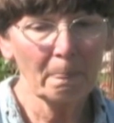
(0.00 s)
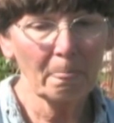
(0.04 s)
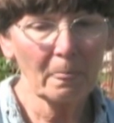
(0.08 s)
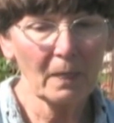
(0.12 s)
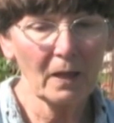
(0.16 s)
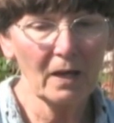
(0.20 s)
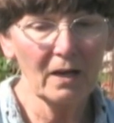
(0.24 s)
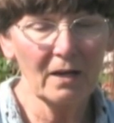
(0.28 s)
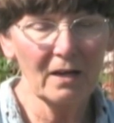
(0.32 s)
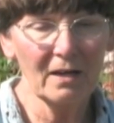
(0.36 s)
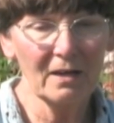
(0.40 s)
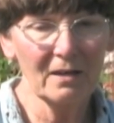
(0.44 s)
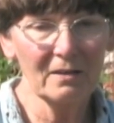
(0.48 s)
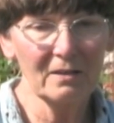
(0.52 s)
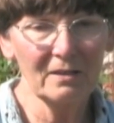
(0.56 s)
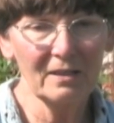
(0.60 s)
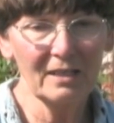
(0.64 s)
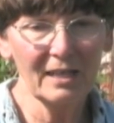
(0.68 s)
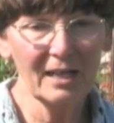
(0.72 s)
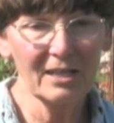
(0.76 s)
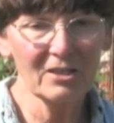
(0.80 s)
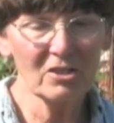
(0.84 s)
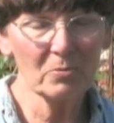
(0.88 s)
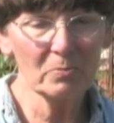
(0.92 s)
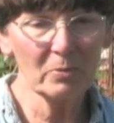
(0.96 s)
And
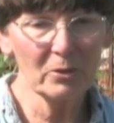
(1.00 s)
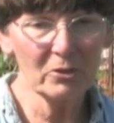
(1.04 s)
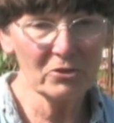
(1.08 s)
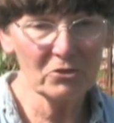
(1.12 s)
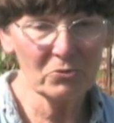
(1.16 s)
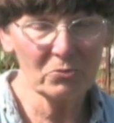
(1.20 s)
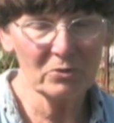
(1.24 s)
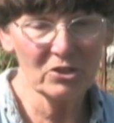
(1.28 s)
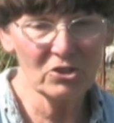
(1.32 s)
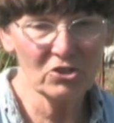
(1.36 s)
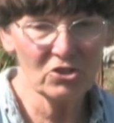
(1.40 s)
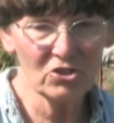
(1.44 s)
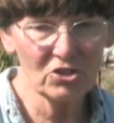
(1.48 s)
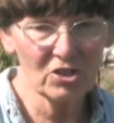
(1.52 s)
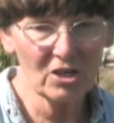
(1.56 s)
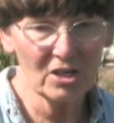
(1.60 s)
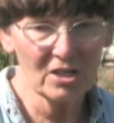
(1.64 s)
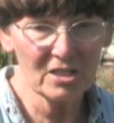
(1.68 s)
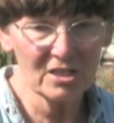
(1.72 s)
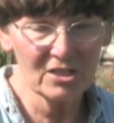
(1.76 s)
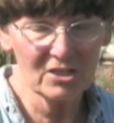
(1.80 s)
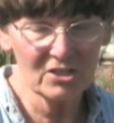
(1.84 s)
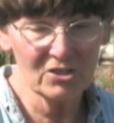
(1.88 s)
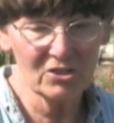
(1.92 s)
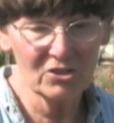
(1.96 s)
I suppose we
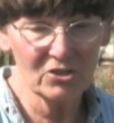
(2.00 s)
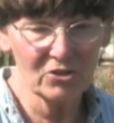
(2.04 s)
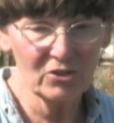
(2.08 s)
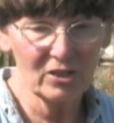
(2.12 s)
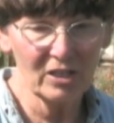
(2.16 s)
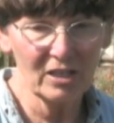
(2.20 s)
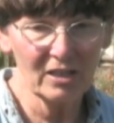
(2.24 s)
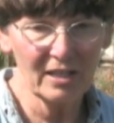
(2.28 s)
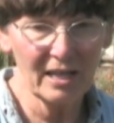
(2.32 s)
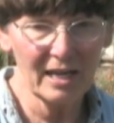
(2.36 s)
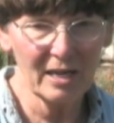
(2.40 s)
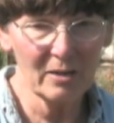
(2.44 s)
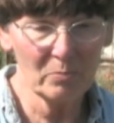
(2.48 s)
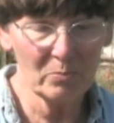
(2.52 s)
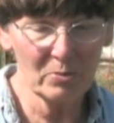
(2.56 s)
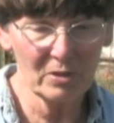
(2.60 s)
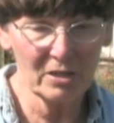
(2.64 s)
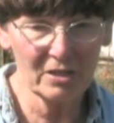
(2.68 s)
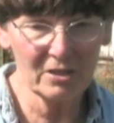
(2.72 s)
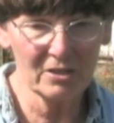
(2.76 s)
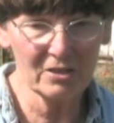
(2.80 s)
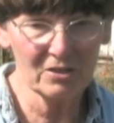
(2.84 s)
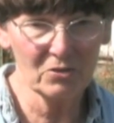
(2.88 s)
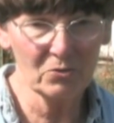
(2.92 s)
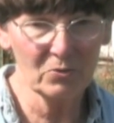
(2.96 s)
started doing that
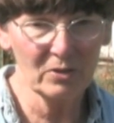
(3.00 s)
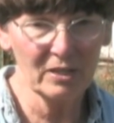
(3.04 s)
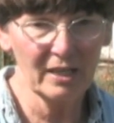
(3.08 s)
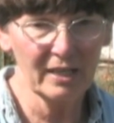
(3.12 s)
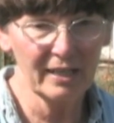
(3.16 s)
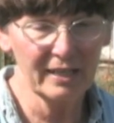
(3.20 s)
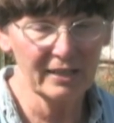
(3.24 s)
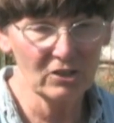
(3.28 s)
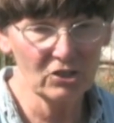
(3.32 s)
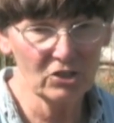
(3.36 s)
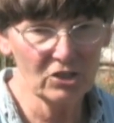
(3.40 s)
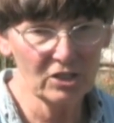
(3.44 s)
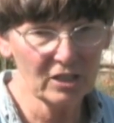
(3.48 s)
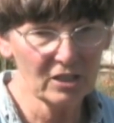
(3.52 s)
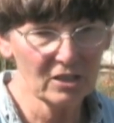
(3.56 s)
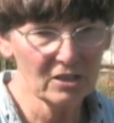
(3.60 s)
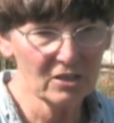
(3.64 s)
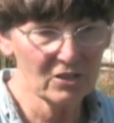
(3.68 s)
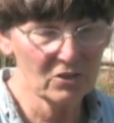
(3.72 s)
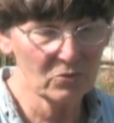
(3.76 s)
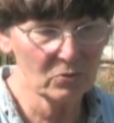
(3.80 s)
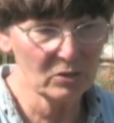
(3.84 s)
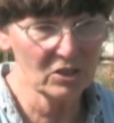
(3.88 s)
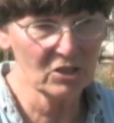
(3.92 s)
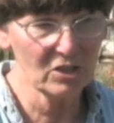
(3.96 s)
because we had
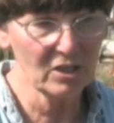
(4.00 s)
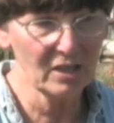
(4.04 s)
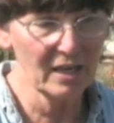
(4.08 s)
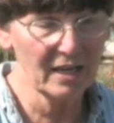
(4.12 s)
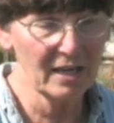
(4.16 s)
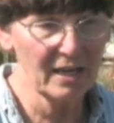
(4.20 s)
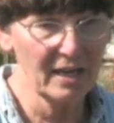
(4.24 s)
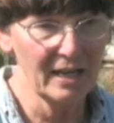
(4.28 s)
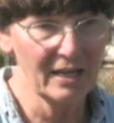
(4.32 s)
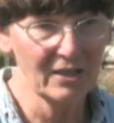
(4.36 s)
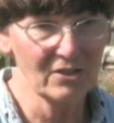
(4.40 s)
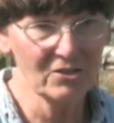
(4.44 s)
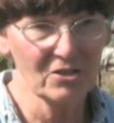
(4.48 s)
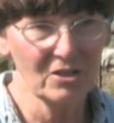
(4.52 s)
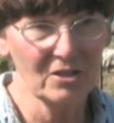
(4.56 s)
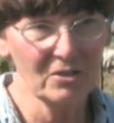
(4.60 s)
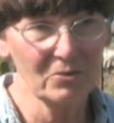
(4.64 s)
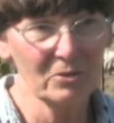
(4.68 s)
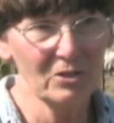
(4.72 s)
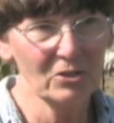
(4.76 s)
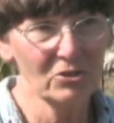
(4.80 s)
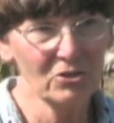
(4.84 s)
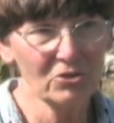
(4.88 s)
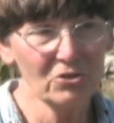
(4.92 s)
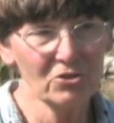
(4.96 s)
chickens which lay eggs all
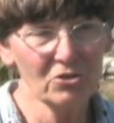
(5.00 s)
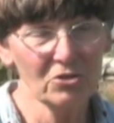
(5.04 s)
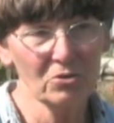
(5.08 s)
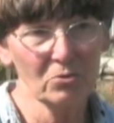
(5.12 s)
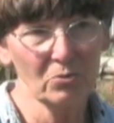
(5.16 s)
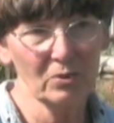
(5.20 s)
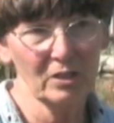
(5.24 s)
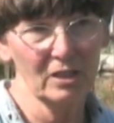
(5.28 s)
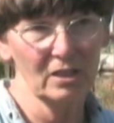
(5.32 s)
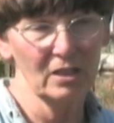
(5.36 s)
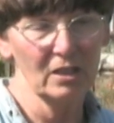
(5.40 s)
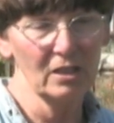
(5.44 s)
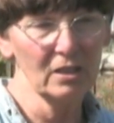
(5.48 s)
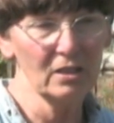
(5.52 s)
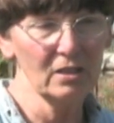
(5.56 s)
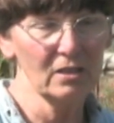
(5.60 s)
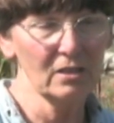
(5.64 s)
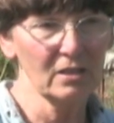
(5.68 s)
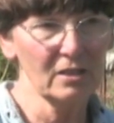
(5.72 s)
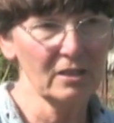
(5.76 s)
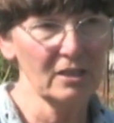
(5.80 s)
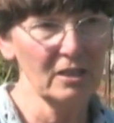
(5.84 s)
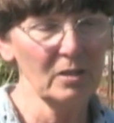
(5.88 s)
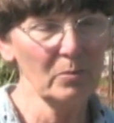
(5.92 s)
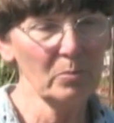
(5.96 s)
winter, so we needed to
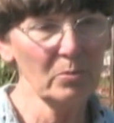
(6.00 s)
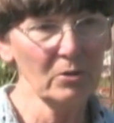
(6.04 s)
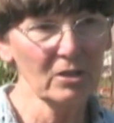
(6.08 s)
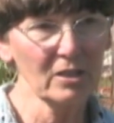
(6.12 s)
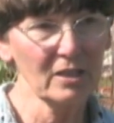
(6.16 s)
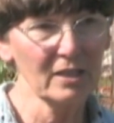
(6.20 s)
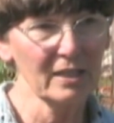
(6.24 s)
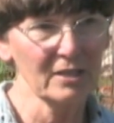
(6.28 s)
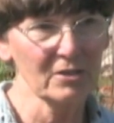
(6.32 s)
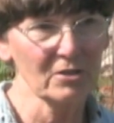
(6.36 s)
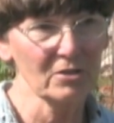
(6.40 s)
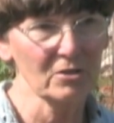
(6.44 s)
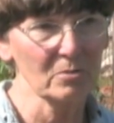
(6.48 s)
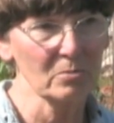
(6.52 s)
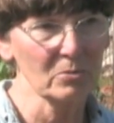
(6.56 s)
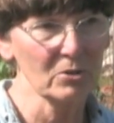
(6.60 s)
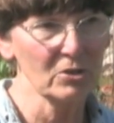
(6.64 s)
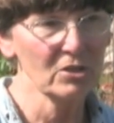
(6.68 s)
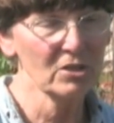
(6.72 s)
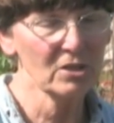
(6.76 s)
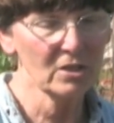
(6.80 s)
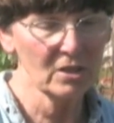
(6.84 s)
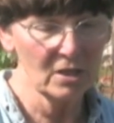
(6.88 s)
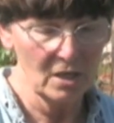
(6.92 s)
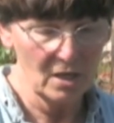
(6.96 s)
keep our
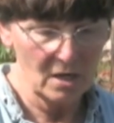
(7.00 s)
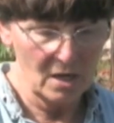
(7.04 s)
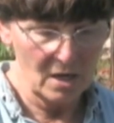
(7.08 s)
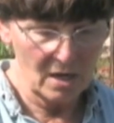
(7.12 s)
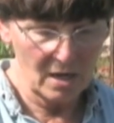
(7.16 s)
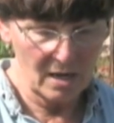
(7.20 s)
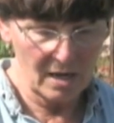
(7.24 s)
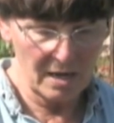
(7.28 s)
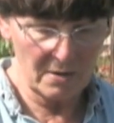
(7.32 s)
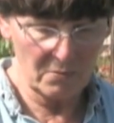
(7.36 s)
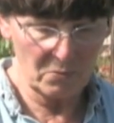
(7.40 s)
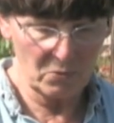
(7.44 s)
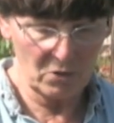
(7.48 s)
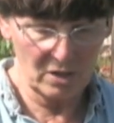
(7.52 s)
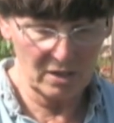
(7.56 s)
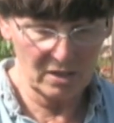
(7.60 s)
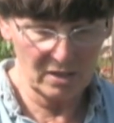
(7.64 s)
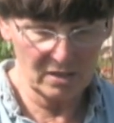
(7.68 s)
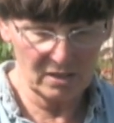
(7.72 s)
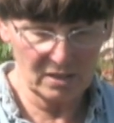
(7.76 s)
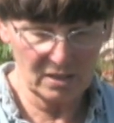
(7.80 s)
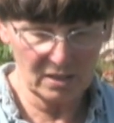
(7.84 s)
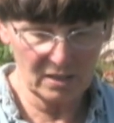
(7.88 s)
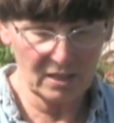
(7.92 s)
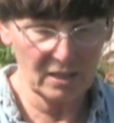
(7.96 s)
customers. I
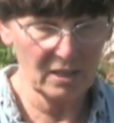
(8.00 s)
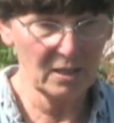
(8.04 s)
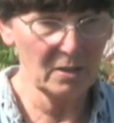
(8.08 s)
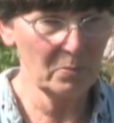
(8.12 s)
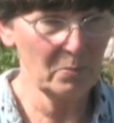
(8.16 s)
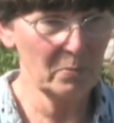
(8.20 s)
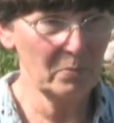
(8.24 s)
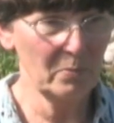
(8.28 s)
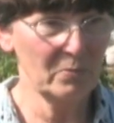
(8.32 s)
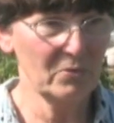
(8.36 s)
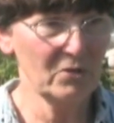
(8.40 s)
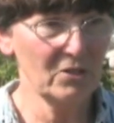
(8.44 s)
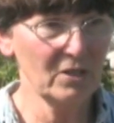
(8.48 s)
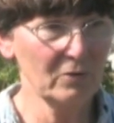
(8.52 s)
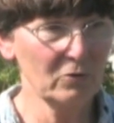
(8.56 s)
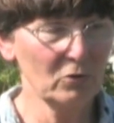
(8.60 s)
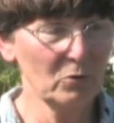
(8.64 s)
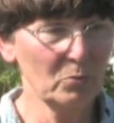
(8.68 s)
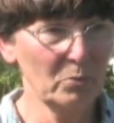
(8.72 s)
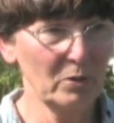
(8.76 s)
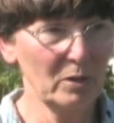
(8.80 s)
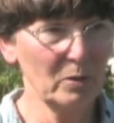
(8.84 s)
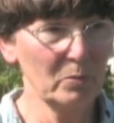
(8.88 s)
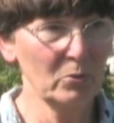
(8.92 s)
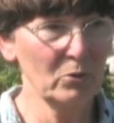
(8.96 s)
wanted to keep several
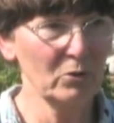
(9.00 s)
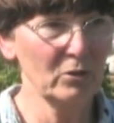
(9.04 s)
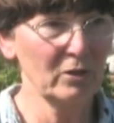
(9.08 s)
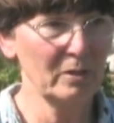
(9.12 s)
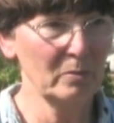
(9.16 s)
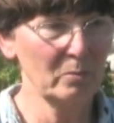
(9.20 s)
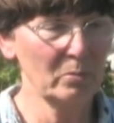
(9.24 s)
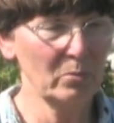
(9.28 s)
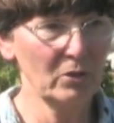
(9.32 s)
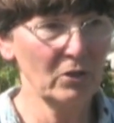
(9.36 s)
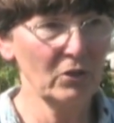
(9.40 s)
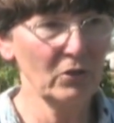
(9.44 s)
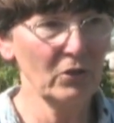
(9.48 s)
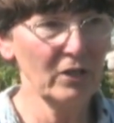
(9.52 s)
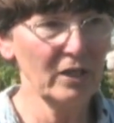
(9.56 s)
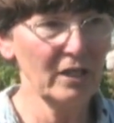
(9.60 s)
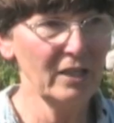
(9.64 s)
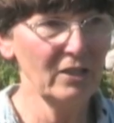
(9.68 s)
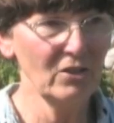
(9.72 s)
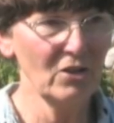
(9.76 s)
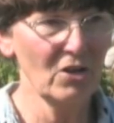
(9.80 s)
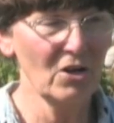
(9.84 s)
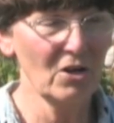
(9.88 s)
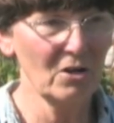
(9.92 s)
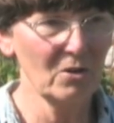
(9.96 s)
people
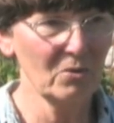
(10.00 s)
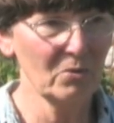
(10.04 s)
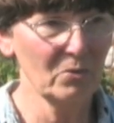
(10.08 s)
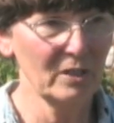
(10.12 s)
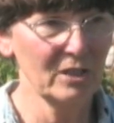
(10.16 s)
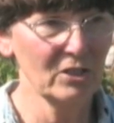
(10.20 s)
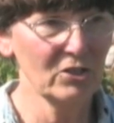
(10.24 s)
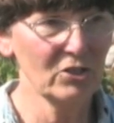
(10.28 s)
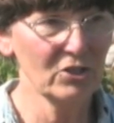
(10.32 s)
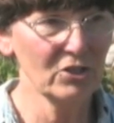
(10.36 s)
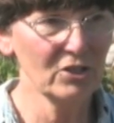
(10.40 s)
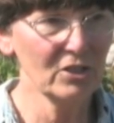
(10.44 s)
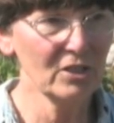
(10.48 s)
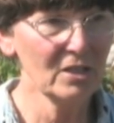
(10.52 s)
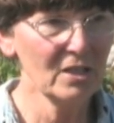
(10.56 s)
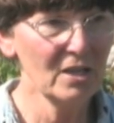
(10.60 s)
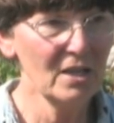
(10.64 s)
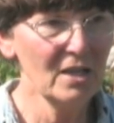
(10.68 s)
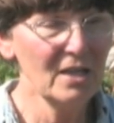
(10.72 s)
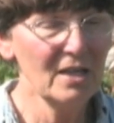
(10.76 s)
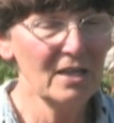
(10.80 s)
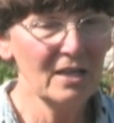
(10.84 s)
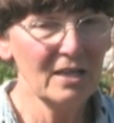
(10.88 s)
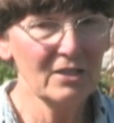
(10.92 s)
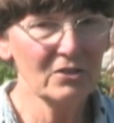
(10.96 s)
employed all winter,
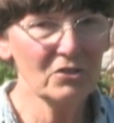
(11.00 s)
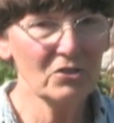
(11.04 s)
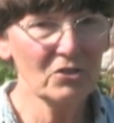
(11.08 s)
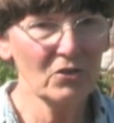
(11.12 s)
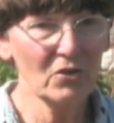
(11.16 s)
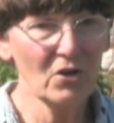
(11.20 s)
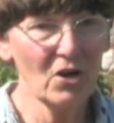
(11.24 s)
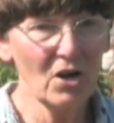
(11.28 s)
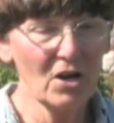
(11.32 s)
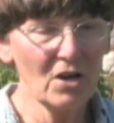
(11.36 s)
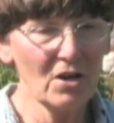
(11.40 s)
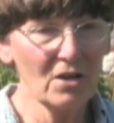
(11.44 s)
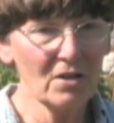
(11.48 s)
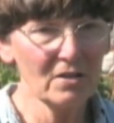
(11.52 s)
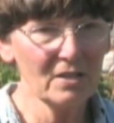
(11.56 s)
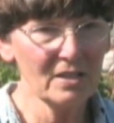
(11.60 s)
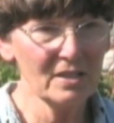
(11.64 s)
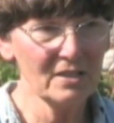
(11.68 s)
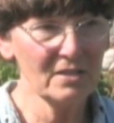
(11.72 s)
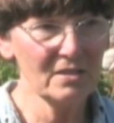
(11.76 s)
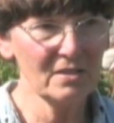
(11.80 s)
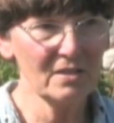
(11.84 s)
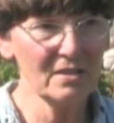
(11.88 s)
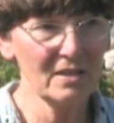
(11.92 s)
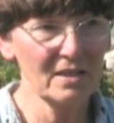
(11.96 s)
and so all
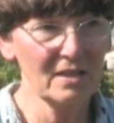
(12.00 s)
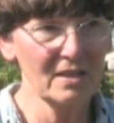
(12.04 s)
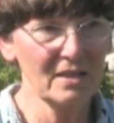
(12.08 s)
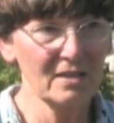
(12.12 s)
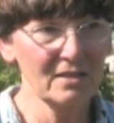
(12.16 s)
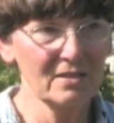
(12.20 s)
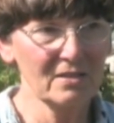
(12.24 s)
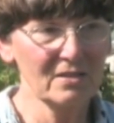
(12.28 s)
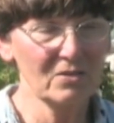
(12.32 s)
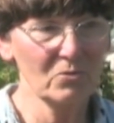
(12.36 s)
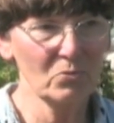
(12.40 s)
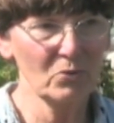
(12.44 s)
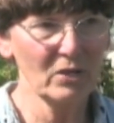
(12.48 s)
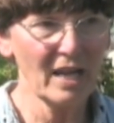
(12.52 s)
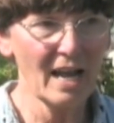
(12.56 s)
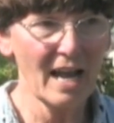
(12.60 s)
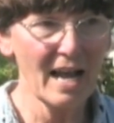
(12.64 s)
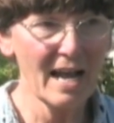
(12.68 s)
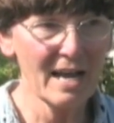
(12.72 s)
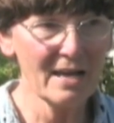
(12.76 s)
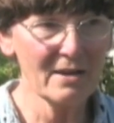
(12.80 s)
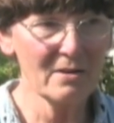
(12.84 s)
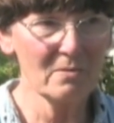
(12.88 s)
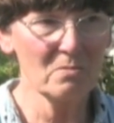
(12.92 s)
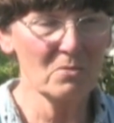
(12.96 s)
these things, we
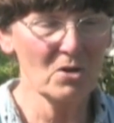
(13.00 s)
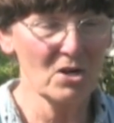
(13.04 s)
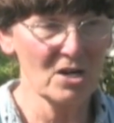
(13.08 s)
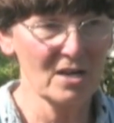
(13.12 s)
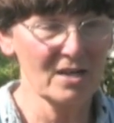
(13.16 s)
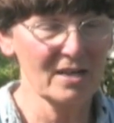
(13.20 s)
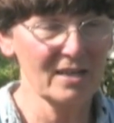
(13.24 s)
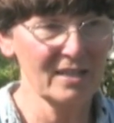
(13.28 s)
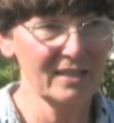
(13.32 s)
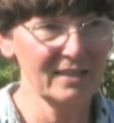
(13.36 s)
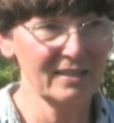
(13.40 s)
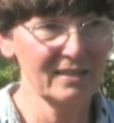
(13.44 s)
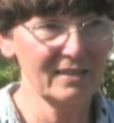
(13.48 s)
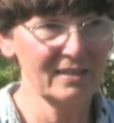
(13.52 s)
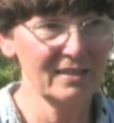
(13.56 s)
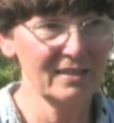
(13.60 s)
had a market.